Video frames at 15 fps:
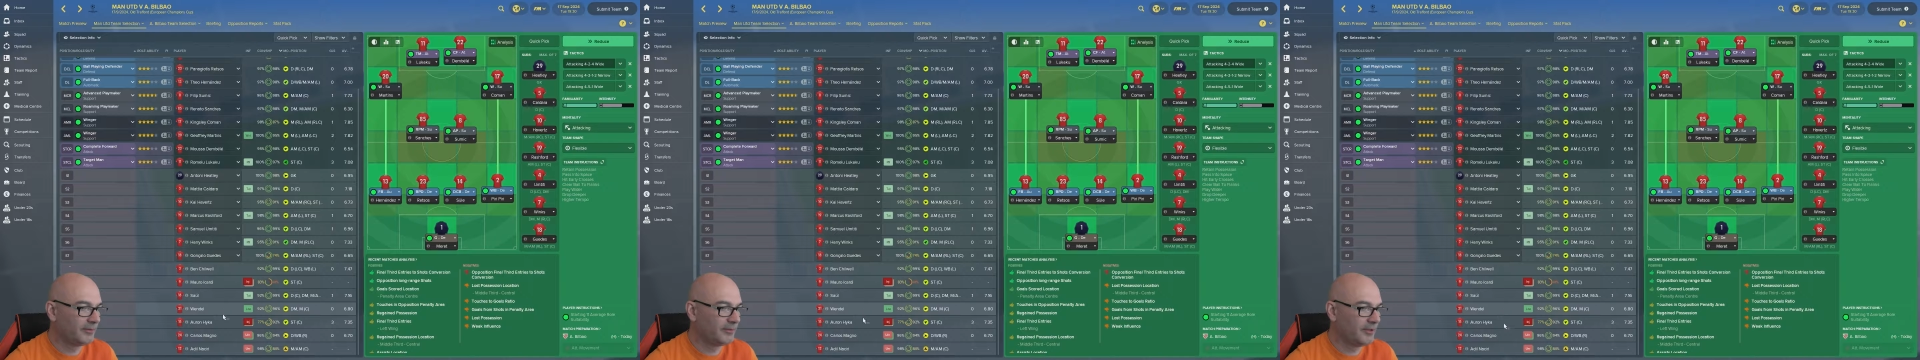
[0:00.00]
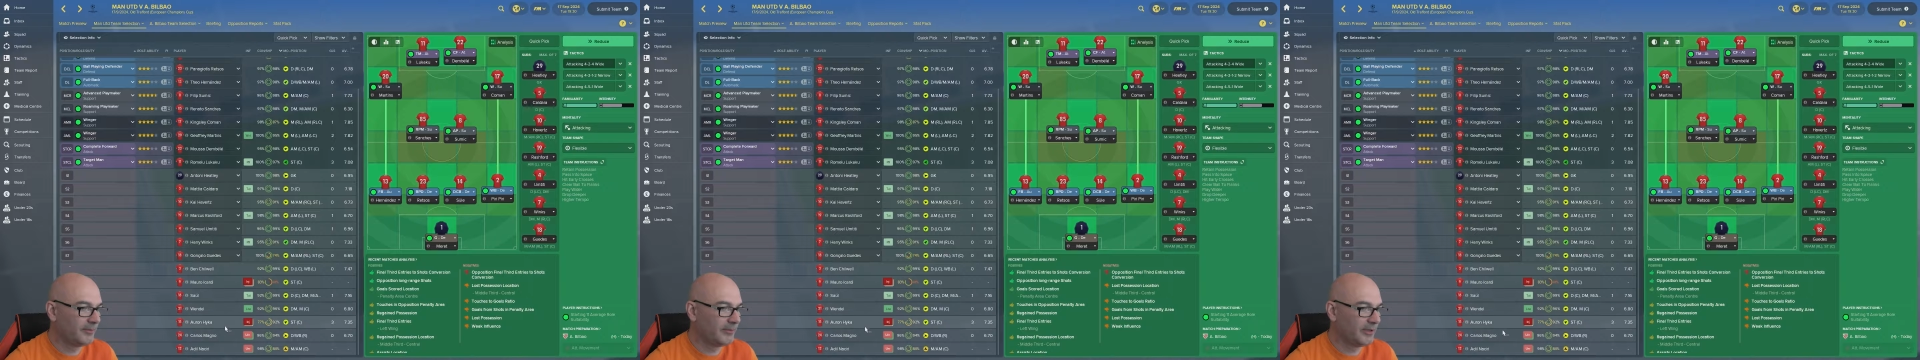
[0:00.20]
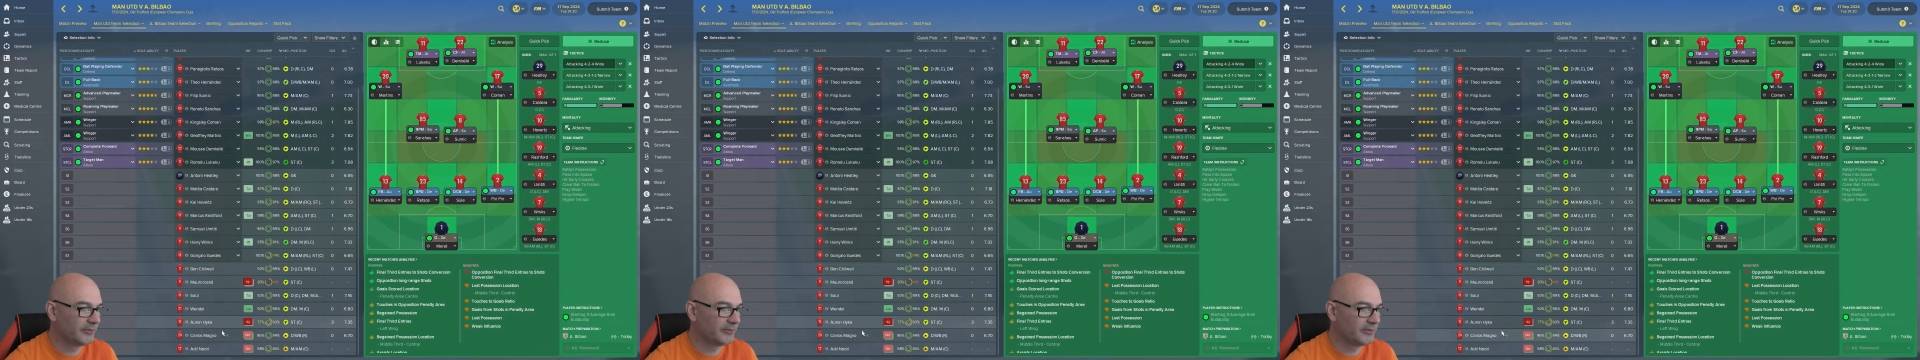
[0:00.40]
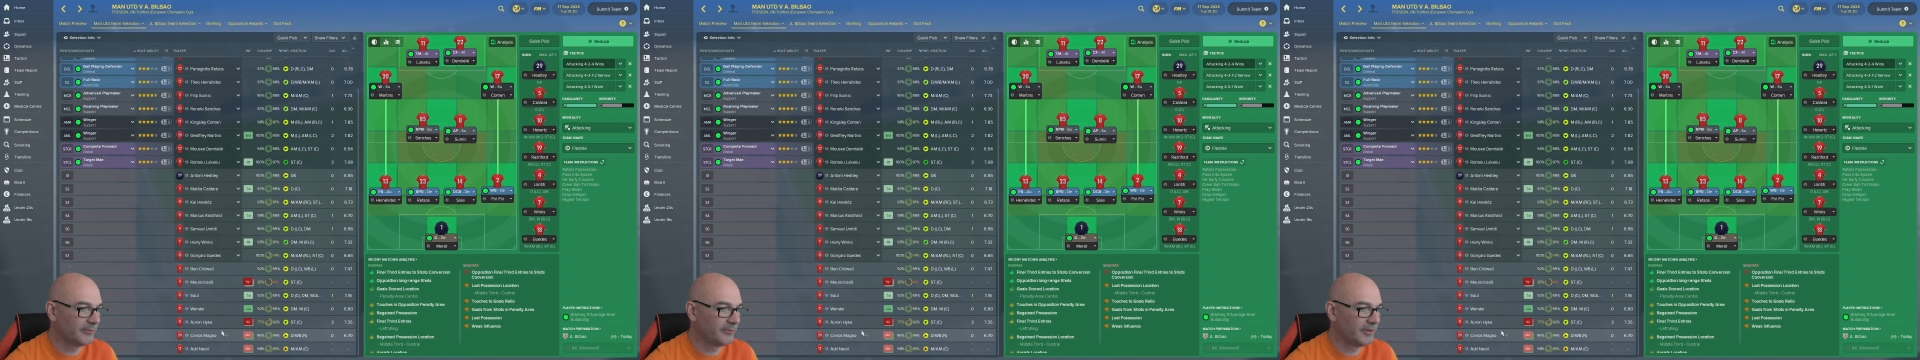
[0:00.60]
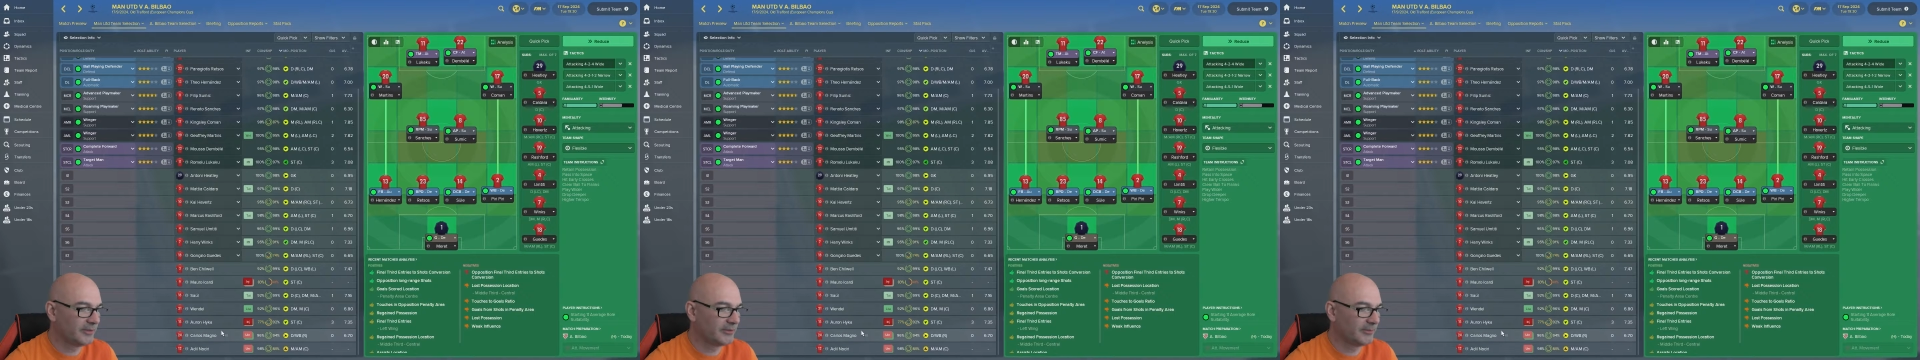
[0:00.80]
there's nobody else on
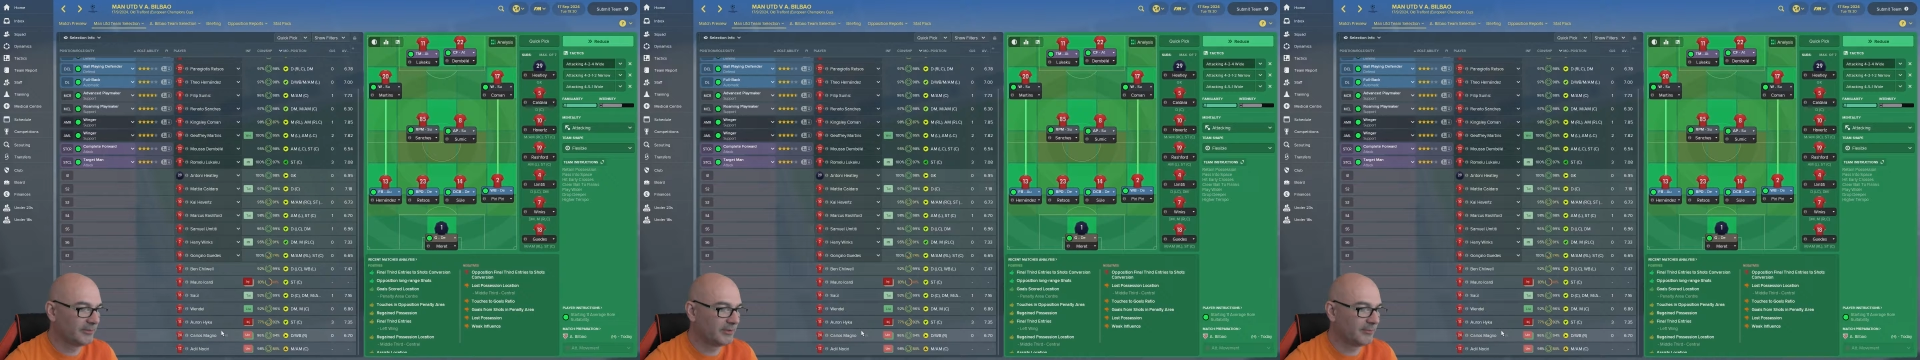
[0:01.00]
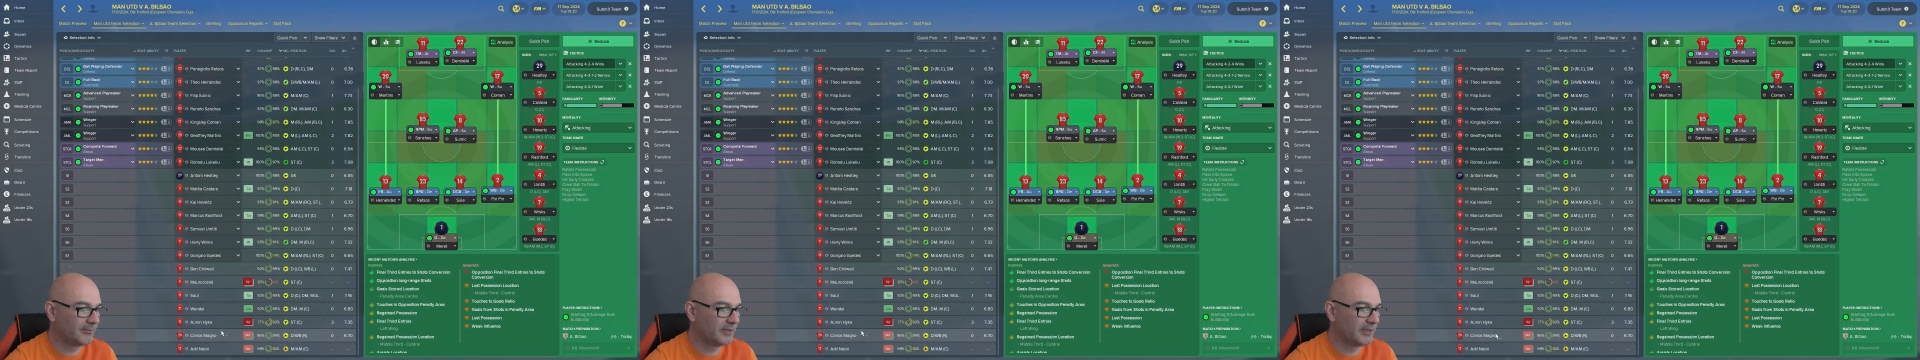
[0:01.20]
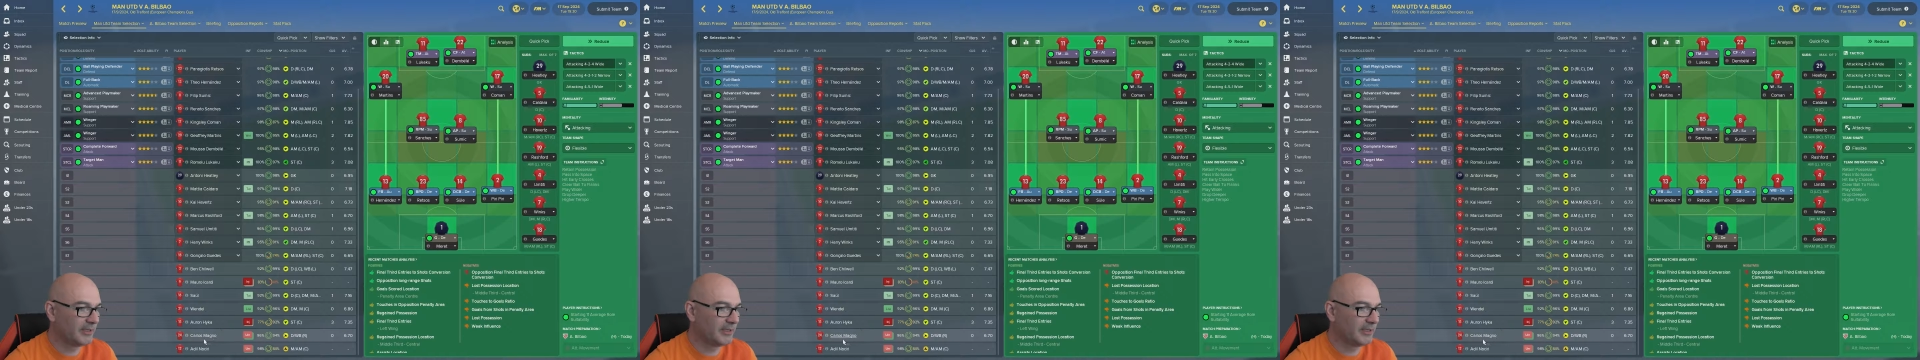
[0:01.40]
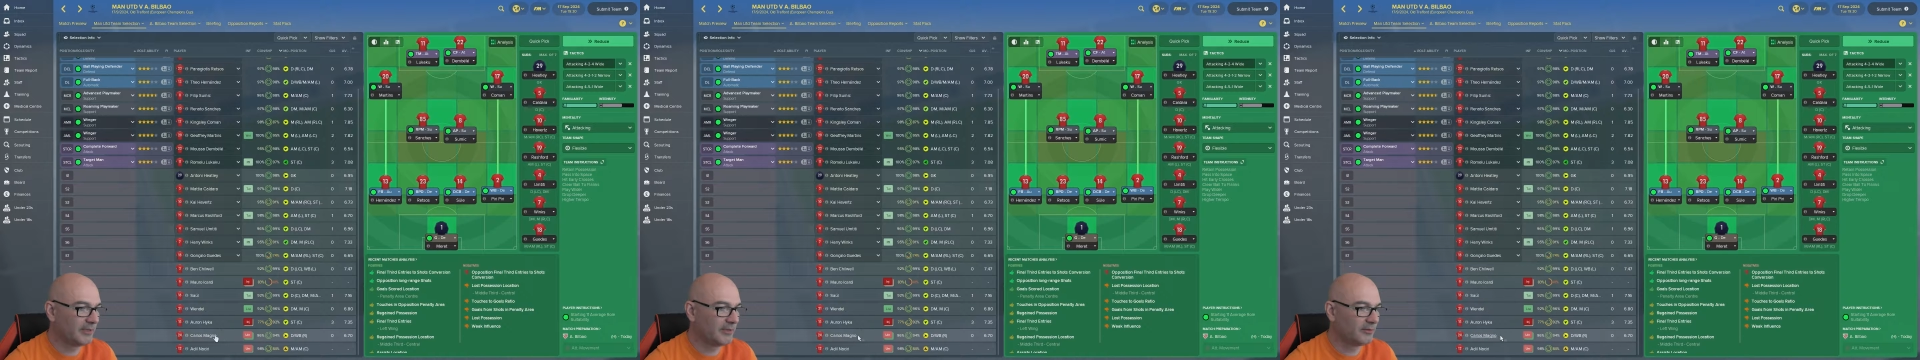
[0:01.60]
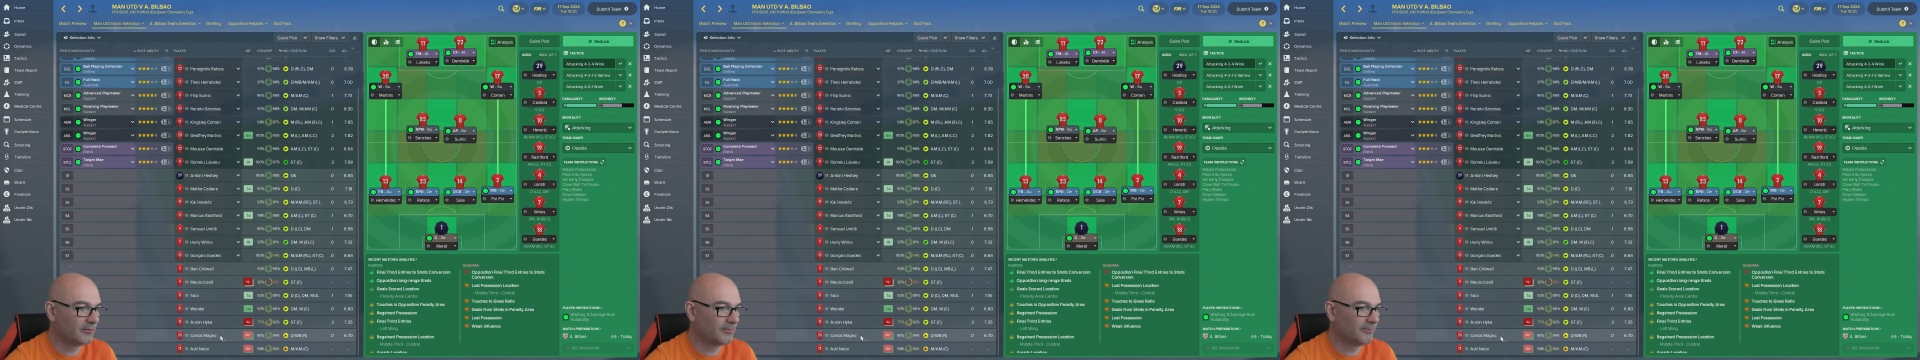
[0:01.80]
the bench that we could bring in.